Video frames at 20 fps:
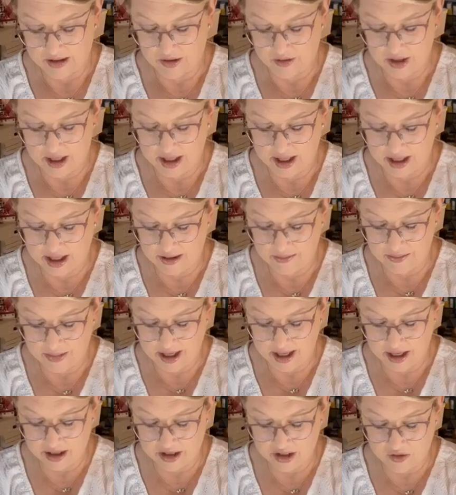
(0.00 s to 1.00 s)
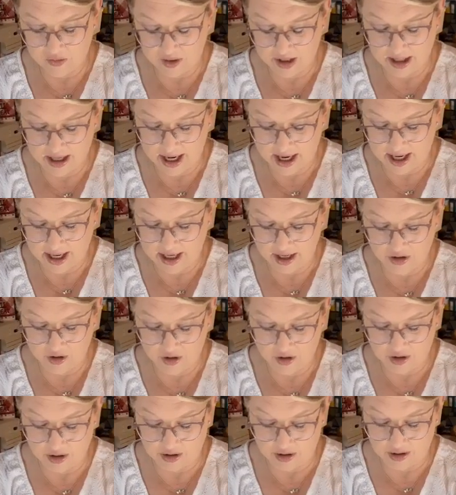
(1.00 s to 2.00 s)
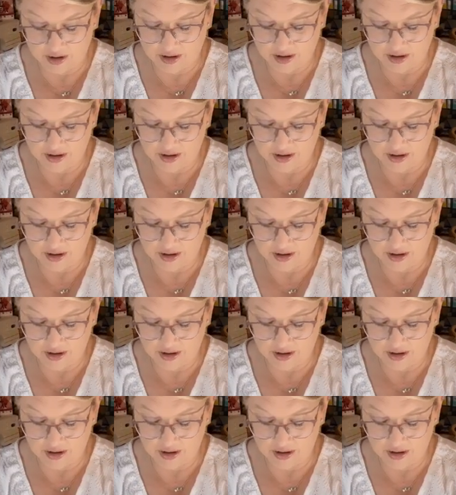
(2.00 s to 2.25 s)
so that it can be a sweet hanger.